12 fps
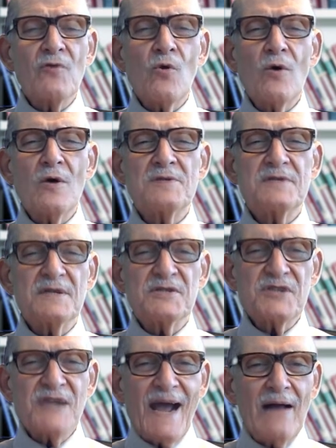Of course,
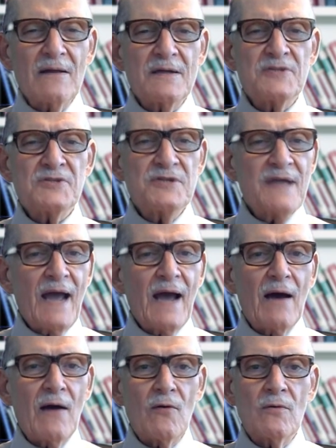the challenge
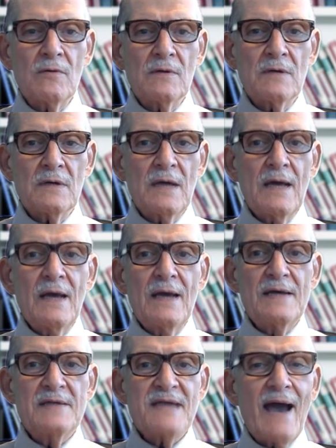now
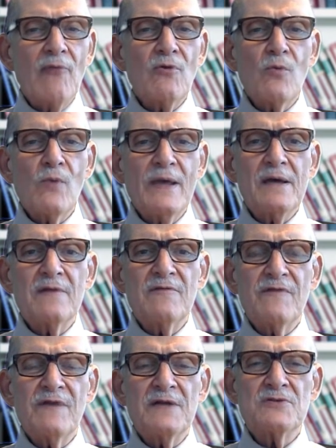is how do we
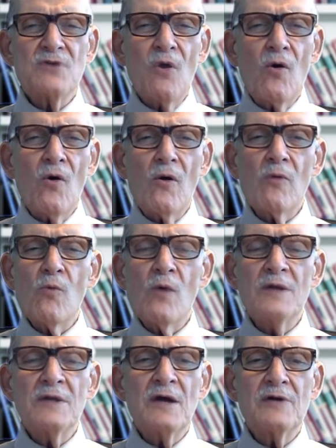convince all
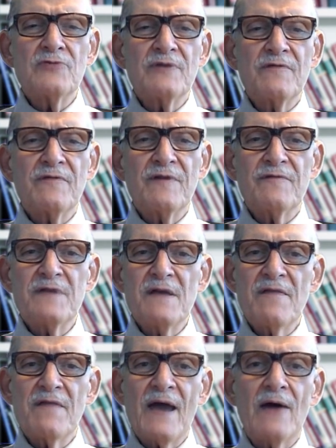
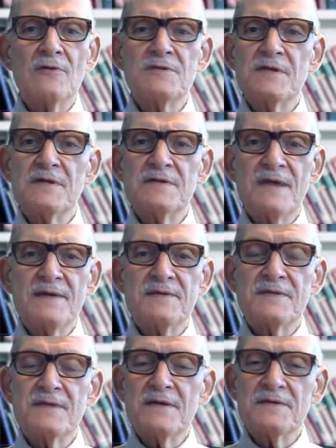150,000
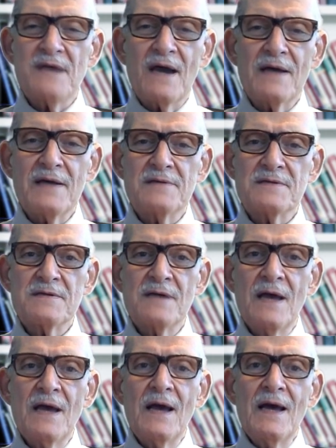testing sites
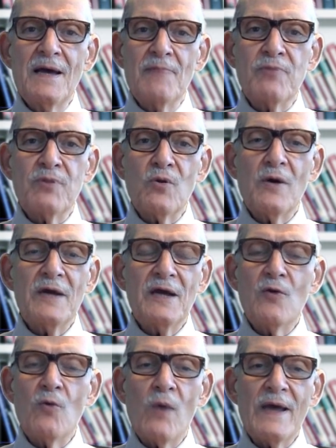
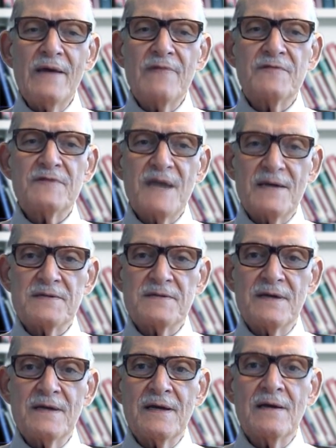employing wave
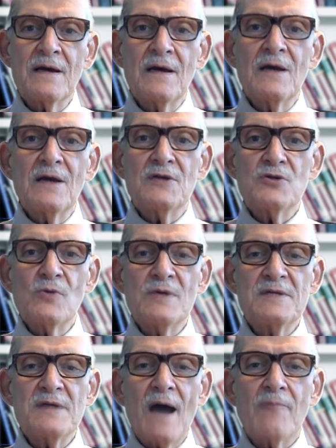testing
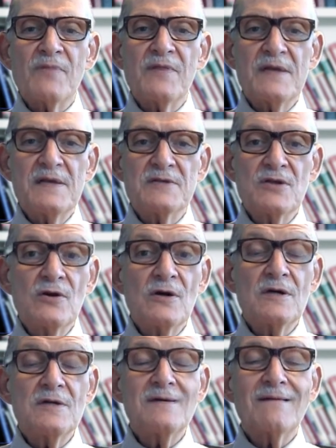to adopt these
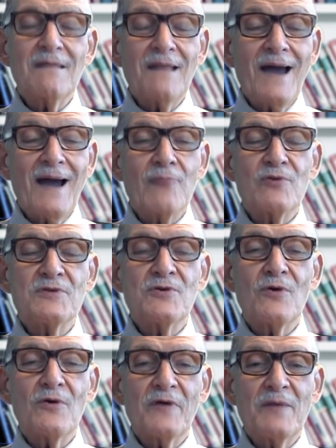good
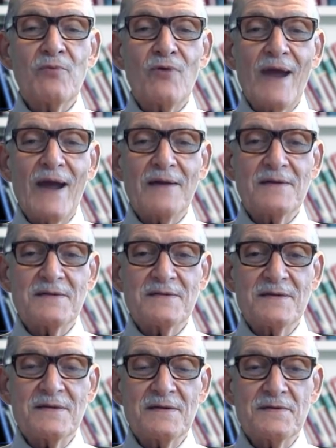laboratory
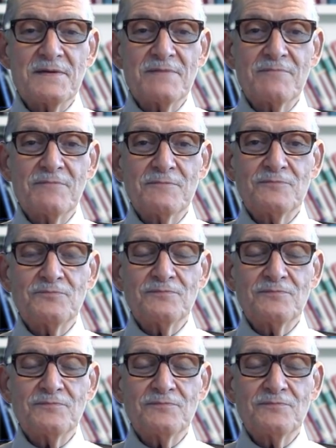practices?